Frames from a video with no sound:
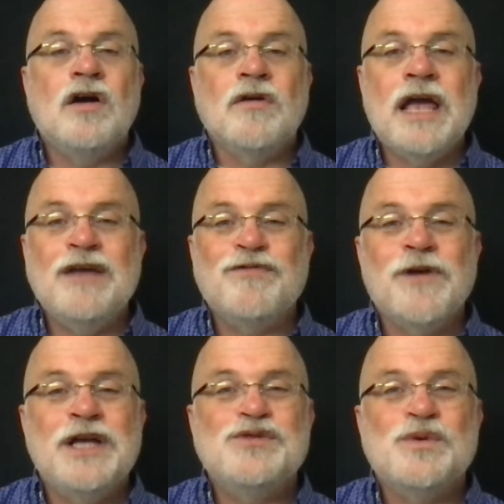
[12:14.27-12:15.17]
All
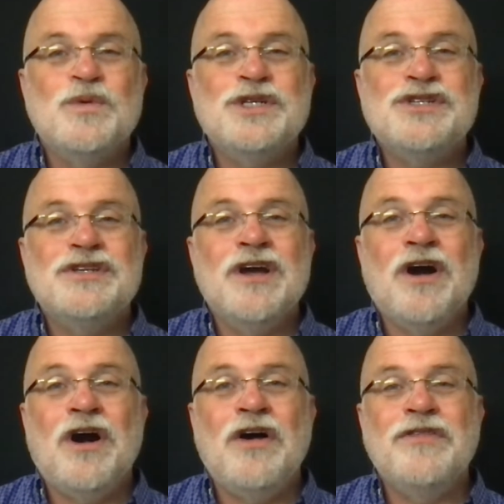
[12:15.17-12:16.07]
right, friends. Well, wishing
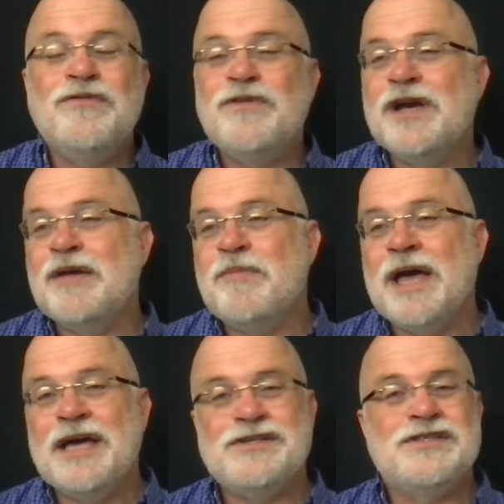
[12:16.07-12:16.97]
you all the
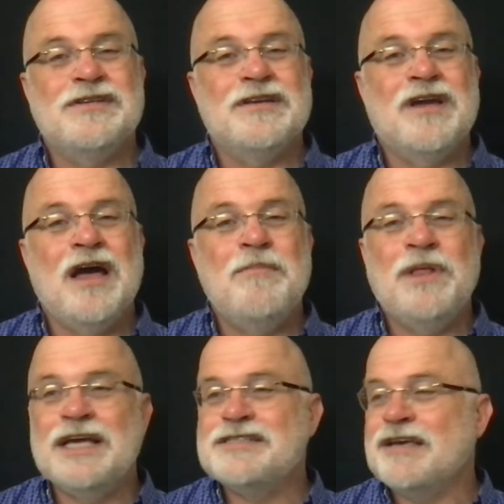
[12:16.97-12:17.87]
very best, and
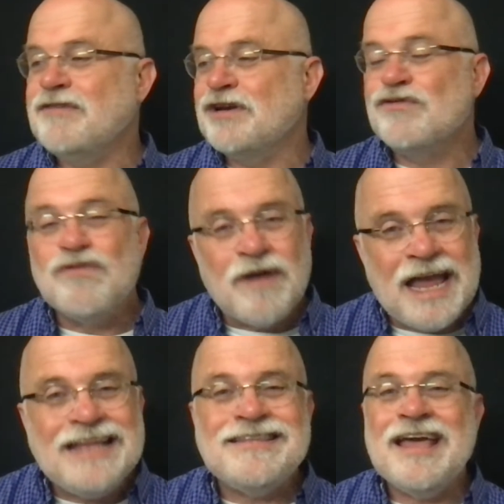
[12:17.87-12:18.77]
God bless. Have a
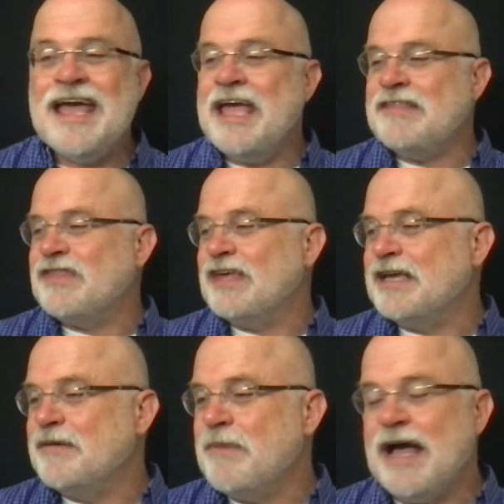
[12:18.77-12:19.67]
great day
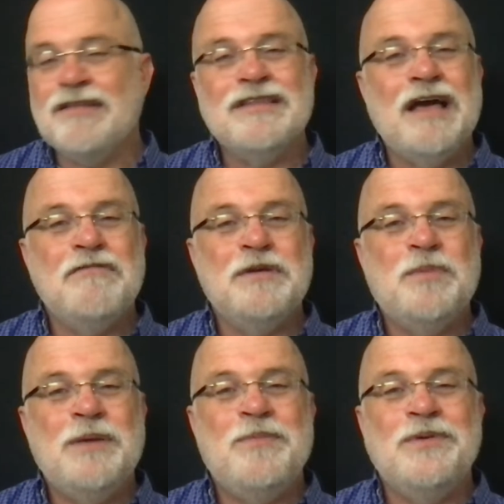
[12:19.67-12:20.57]
thinking about
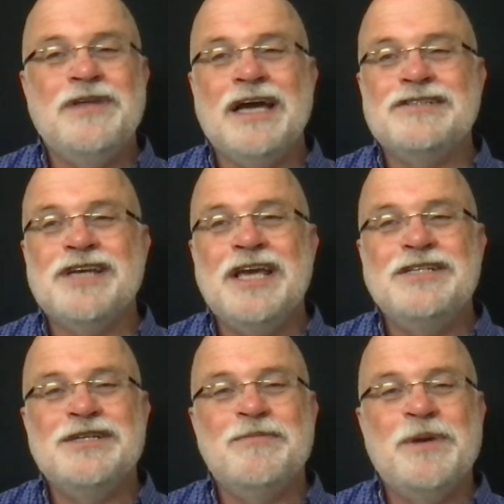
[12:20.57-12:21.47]
loving people, not
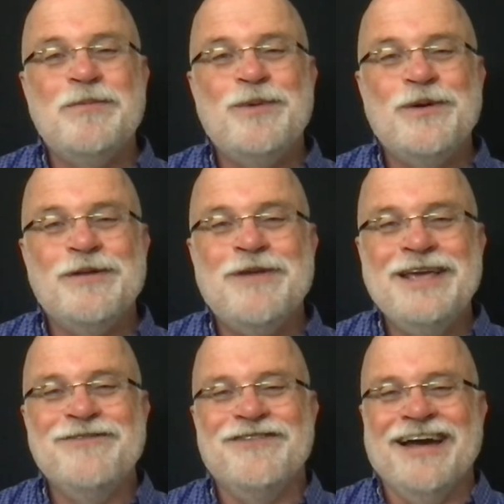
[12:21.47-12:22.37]
changing people,
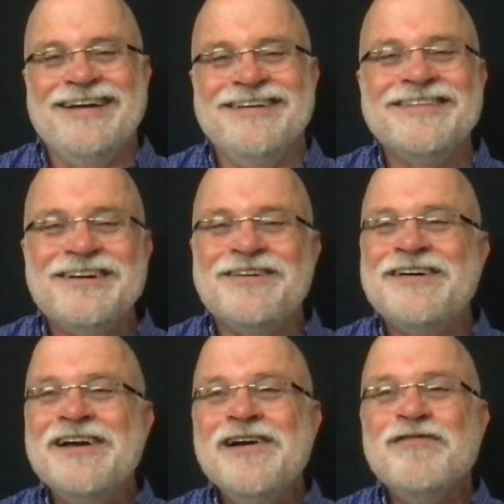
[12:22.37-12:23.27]
and find a
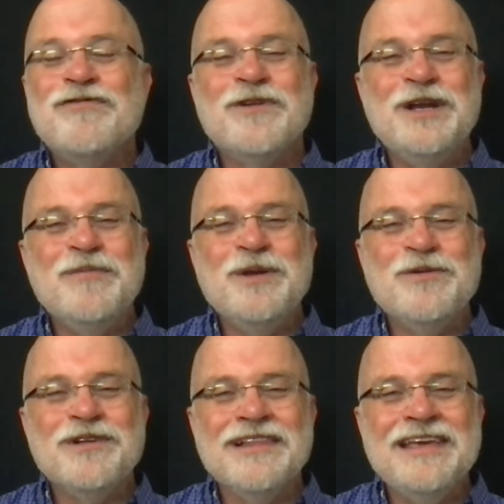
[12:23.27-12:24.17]
little freedom
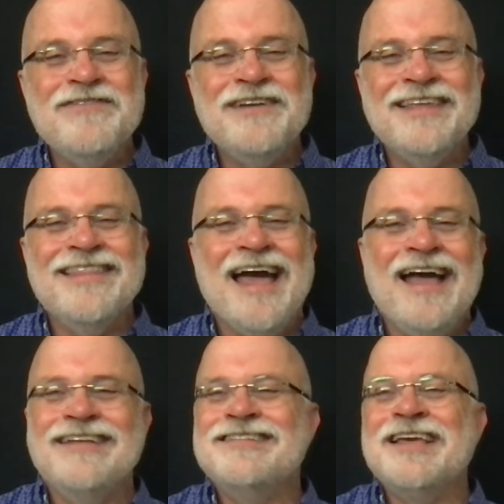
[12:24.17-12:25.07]
and relief in
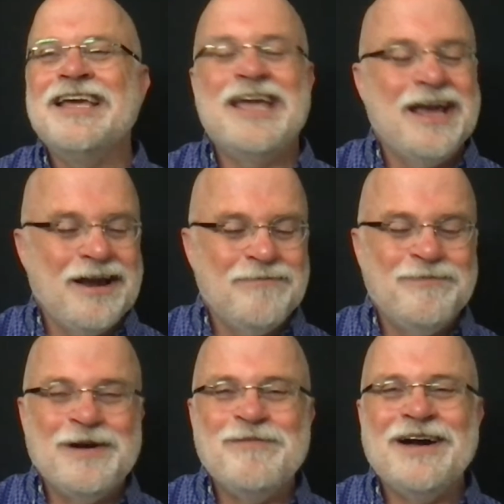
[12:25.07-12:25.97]
that. Take care.
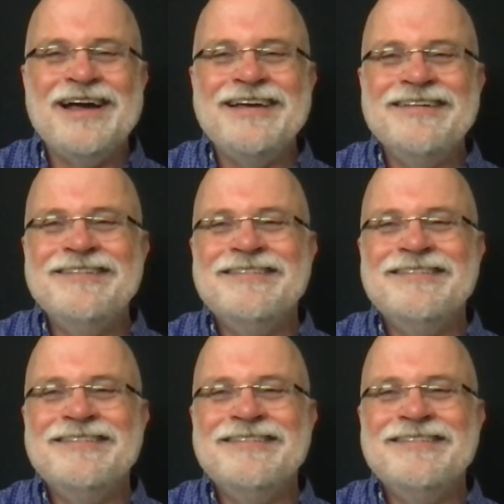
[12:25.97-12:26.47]
Bye-bye.